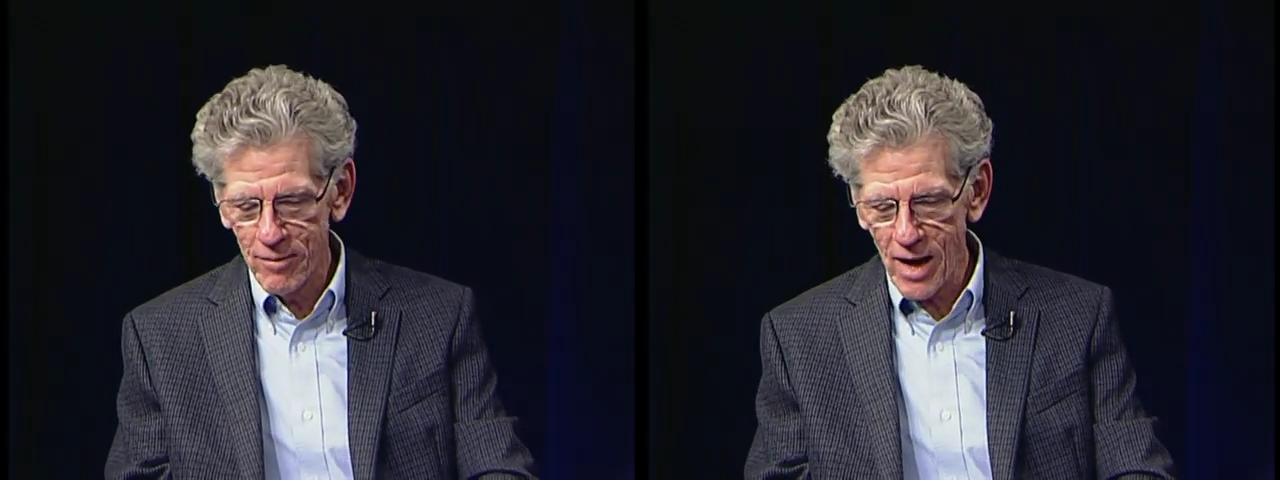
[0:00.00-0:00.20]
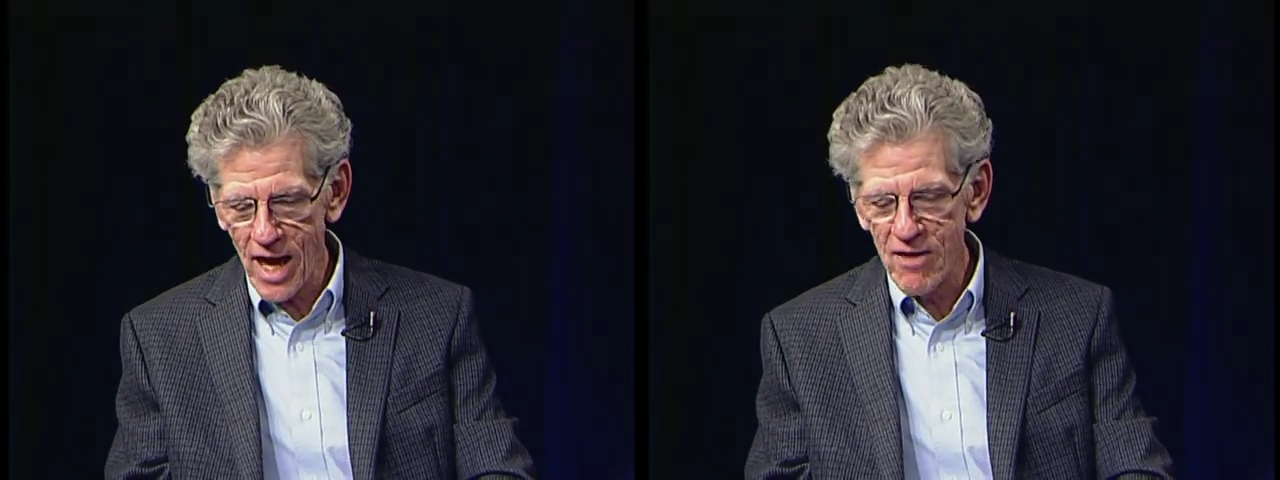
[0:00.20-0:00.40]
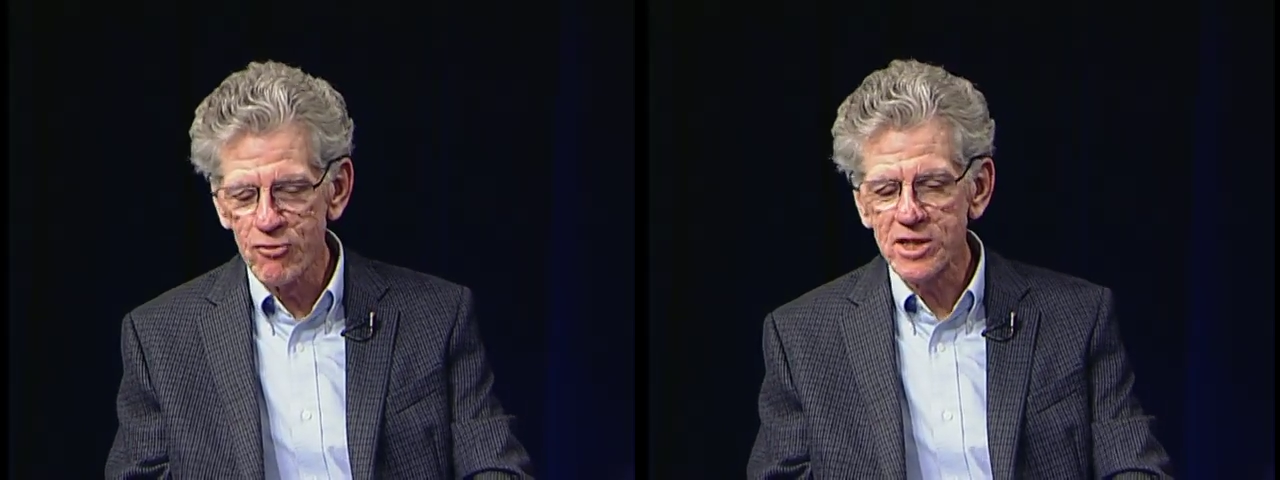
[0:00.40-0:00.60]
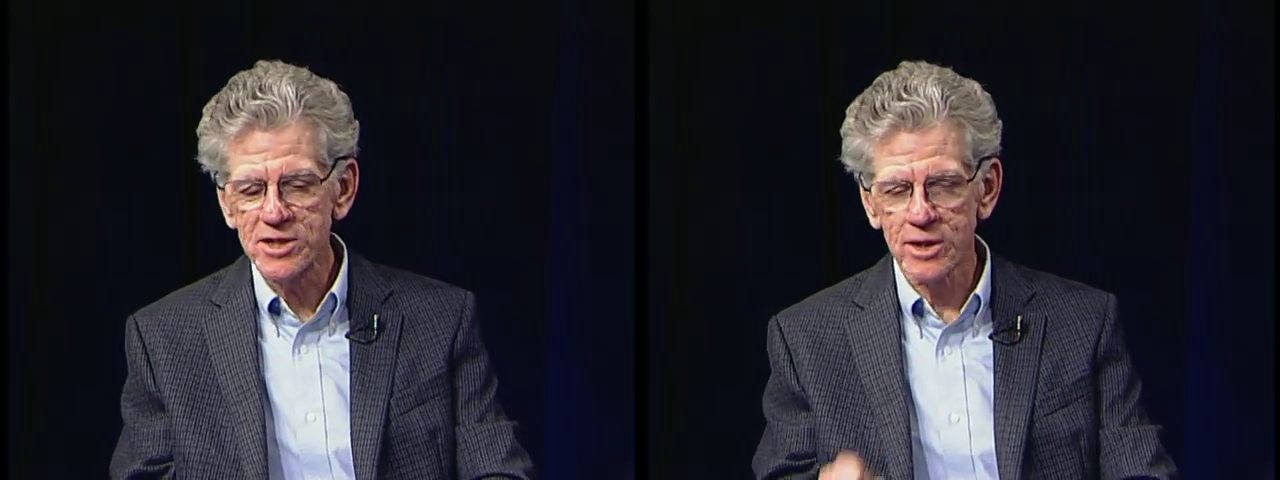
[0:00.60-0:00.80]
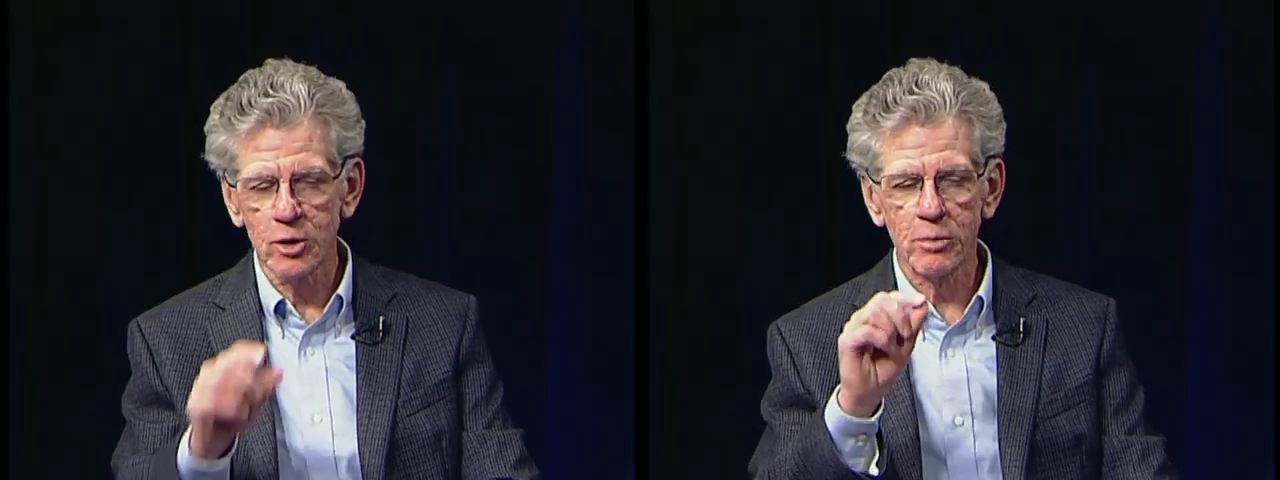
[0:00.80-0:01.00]
Every
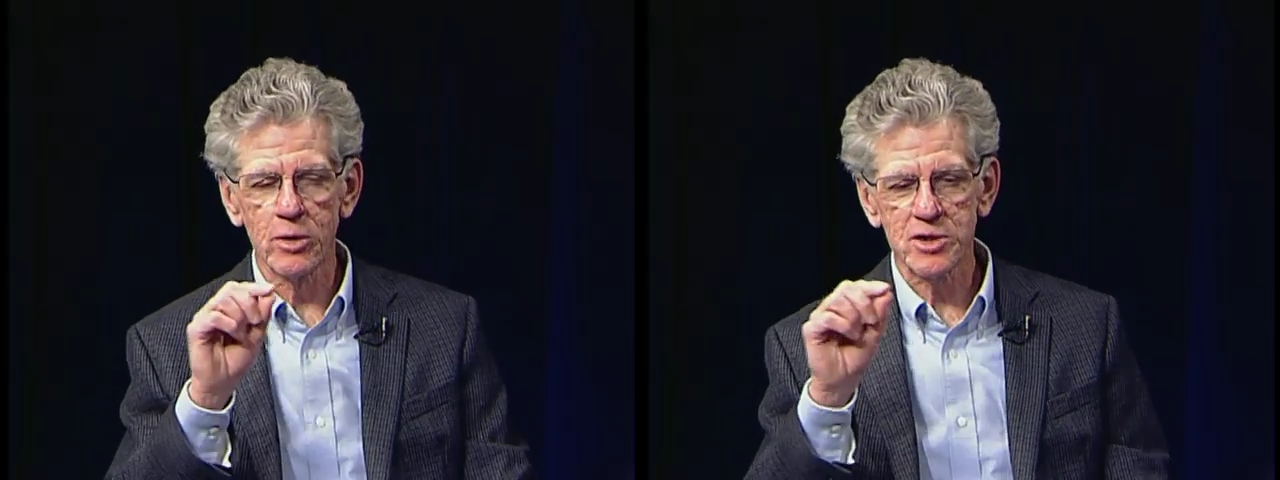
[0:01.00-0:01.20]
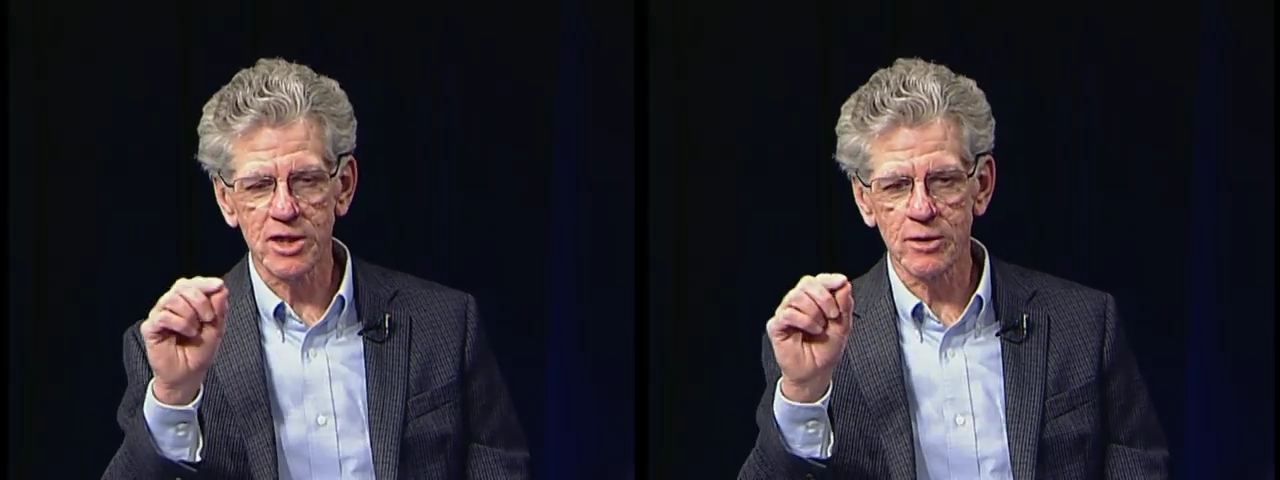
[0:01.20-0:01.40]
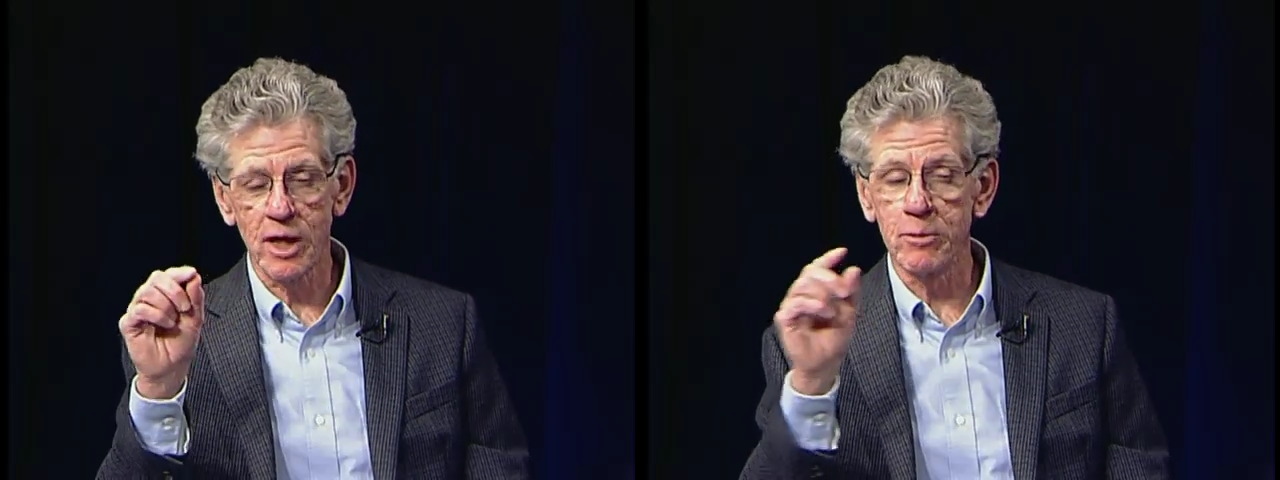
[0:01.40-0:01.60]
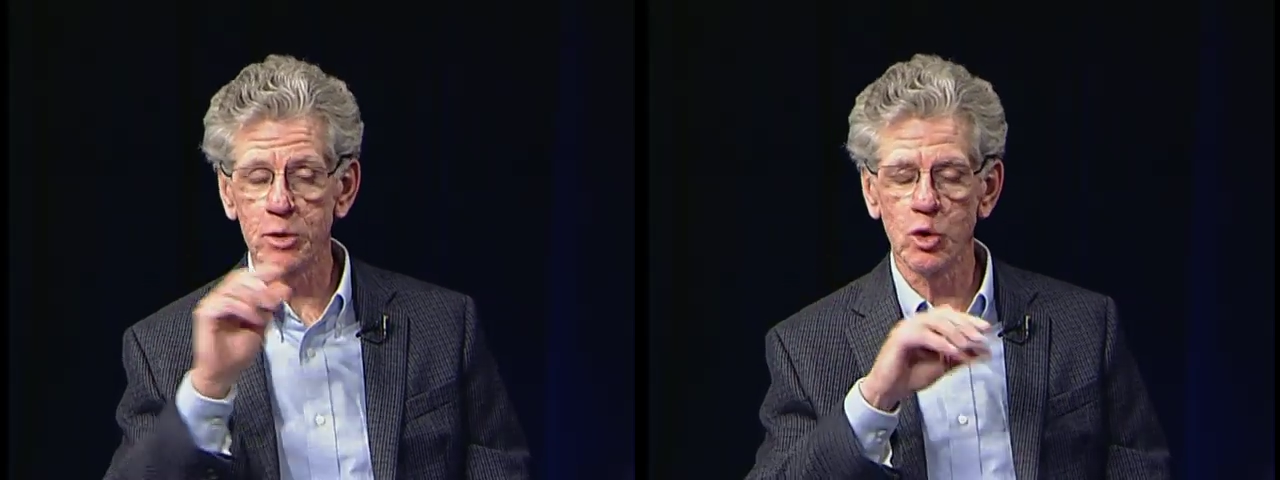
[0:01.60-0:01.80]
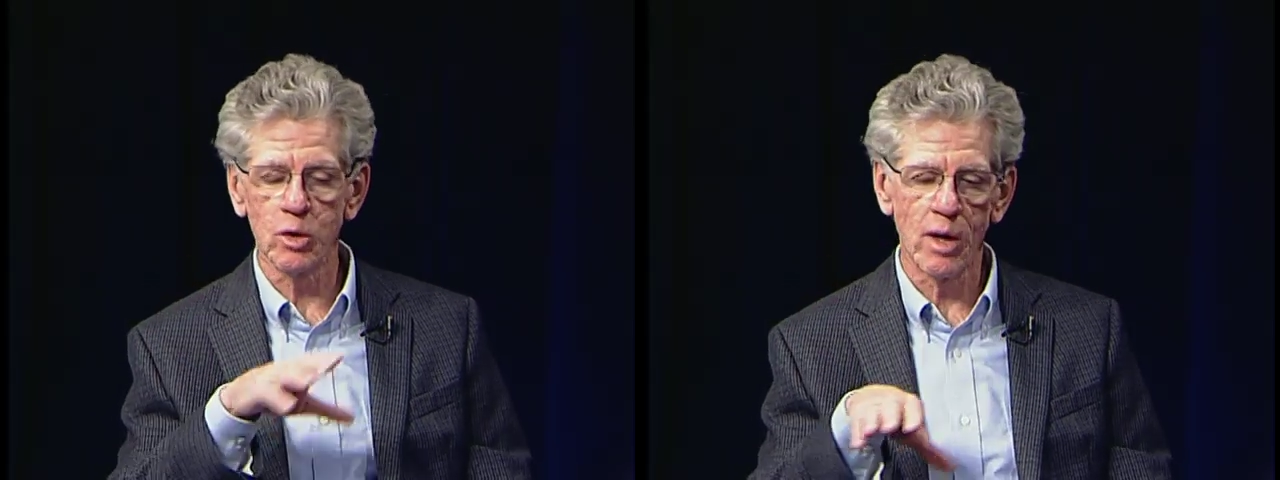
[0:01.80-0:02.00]
single person,
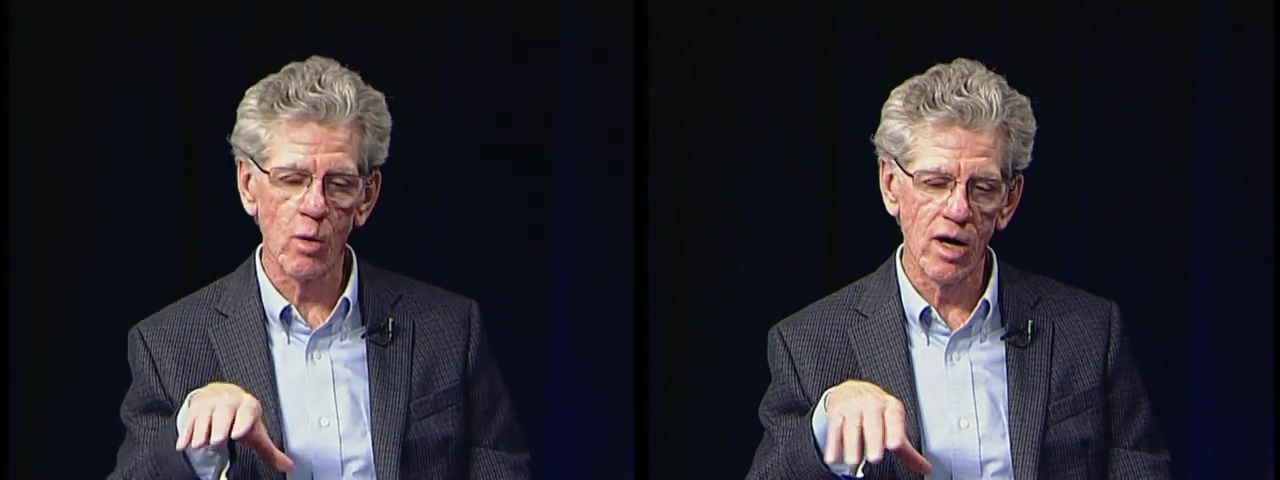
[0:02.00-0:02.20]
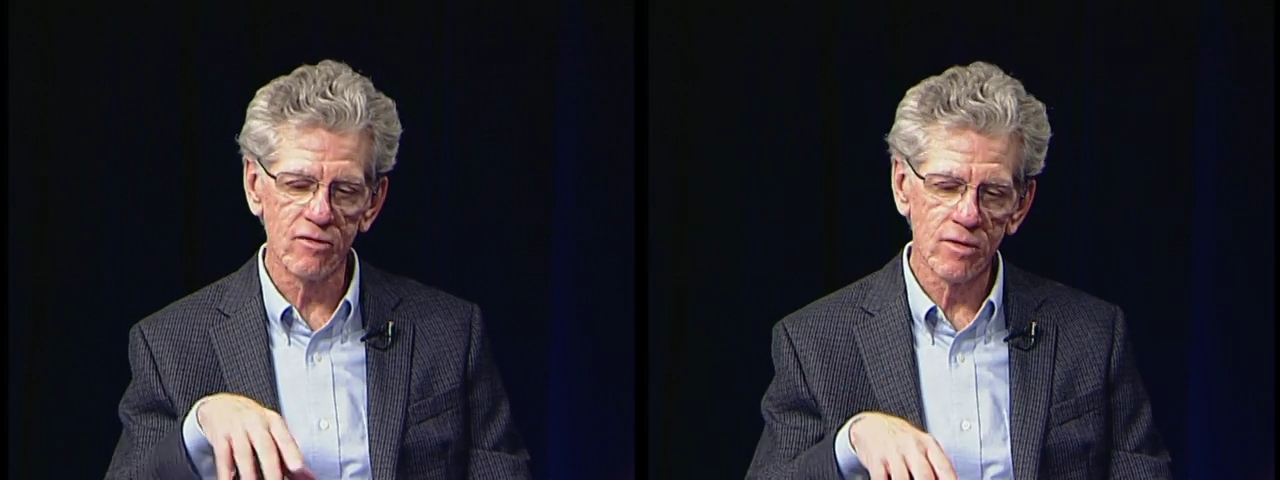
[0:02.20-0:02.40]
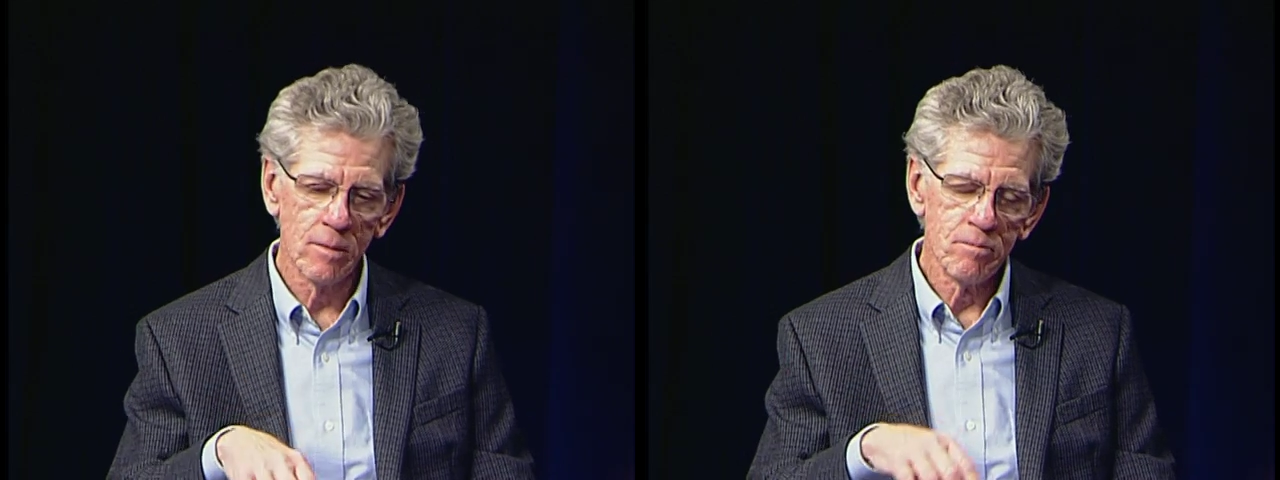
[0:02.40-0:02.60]
including my wife.